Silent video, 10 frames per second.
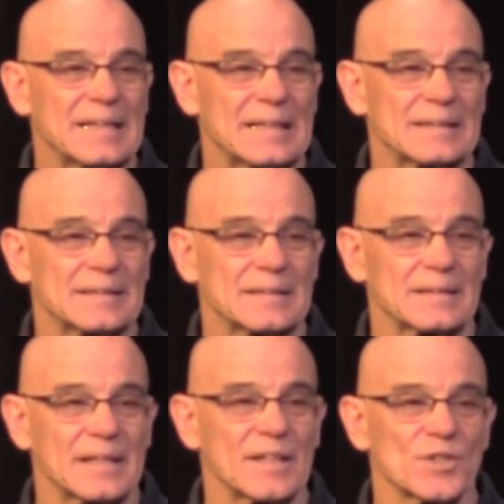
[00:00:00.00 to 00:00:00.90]
And
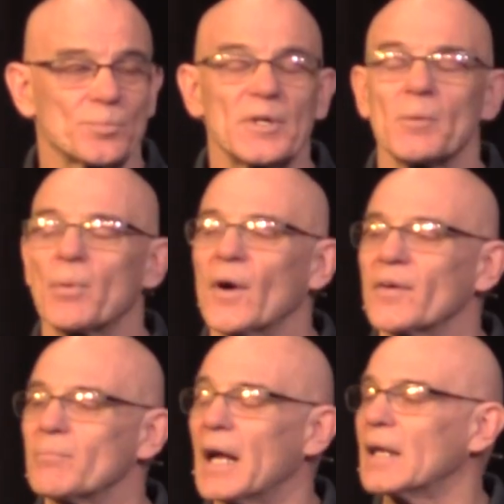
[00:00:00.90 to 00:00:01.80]
it has been a
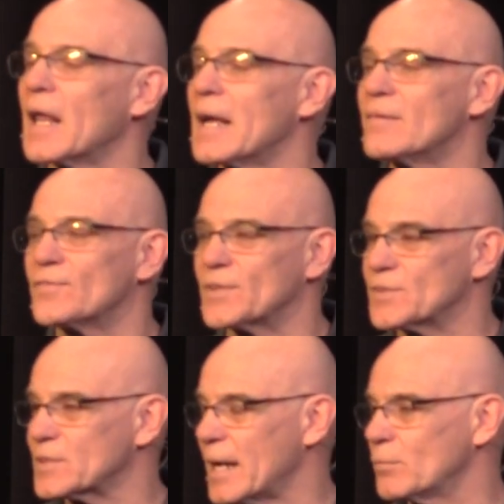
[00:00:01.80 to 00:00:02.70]
part of my life
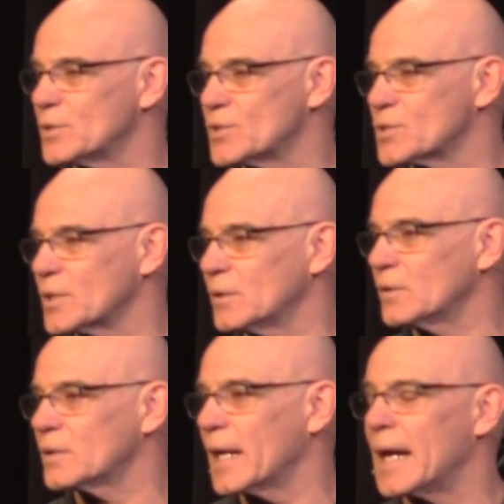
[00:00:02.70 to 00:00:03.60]
since I was just a
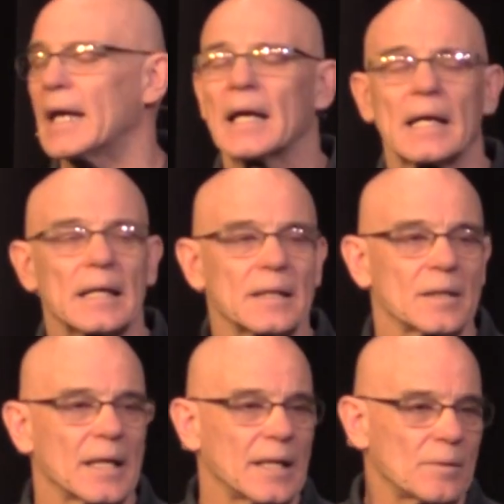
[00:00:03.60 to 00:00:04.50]
little guy.
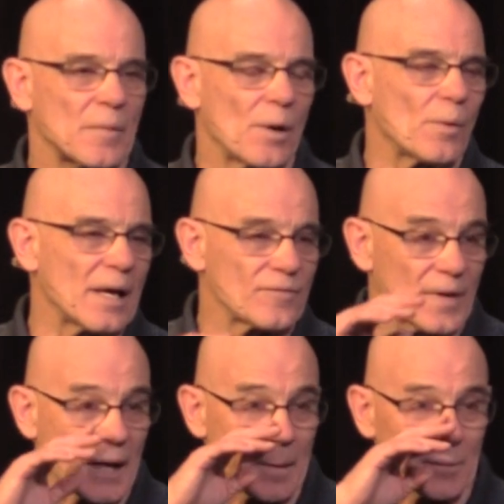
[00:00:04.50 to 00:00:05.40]
And my
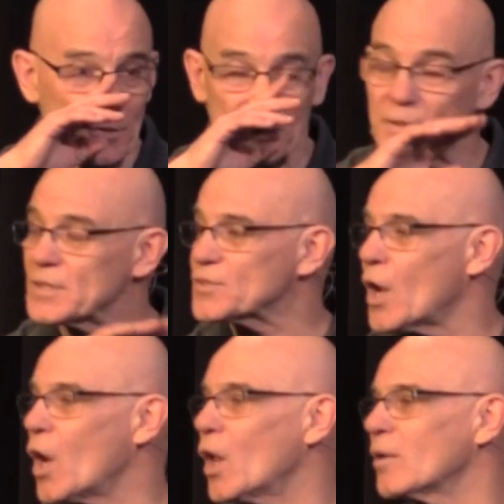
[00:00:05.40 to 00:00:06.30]
wife and I have been doing
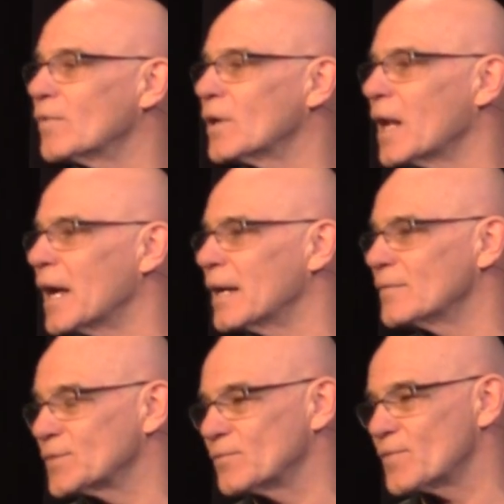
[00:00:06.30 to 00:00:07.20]
this all of our
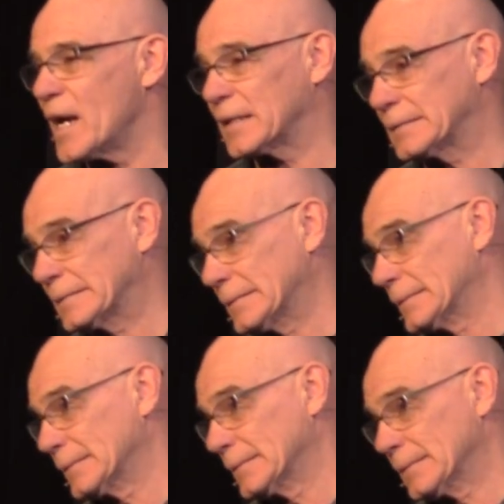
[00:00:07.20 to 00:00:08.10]
lives. In fact,
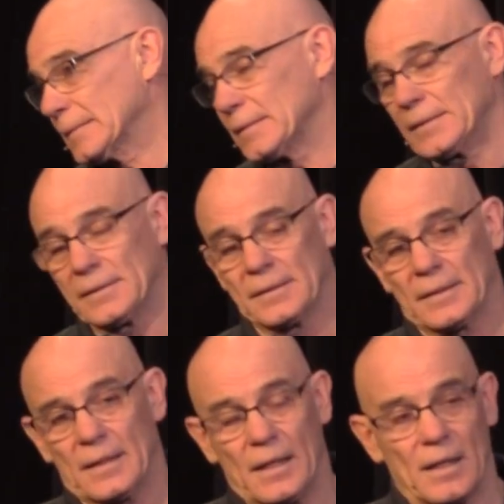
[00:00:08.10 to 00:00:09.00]

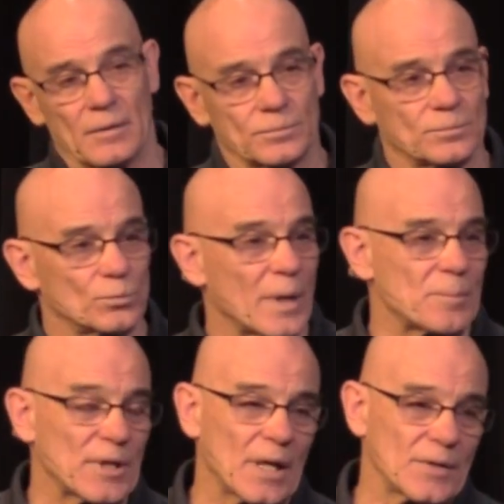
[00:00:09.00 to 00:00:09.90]
uh,
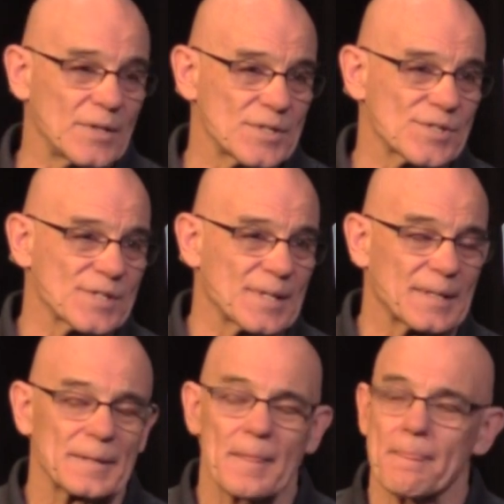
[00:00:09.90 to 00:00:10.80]
way beyond this.
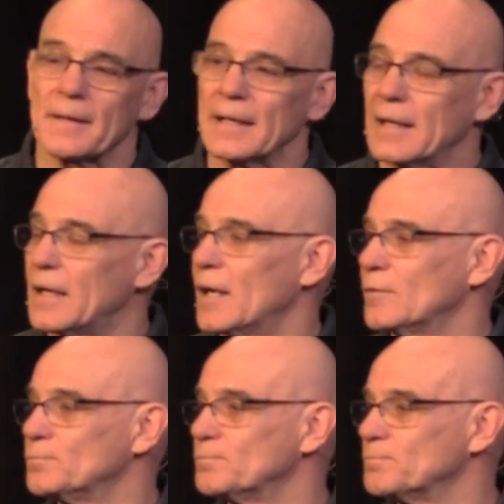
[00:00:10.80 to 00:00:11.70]

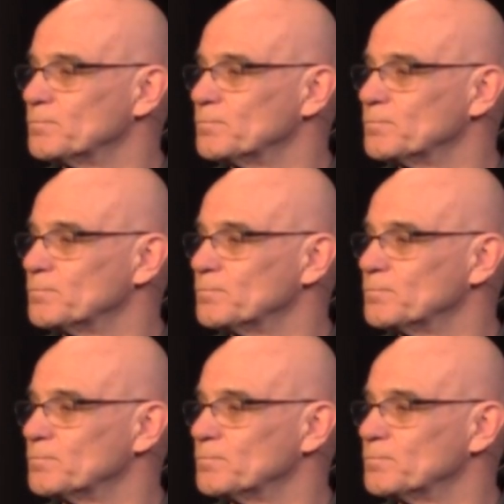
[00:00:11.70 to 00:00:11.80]
Uh,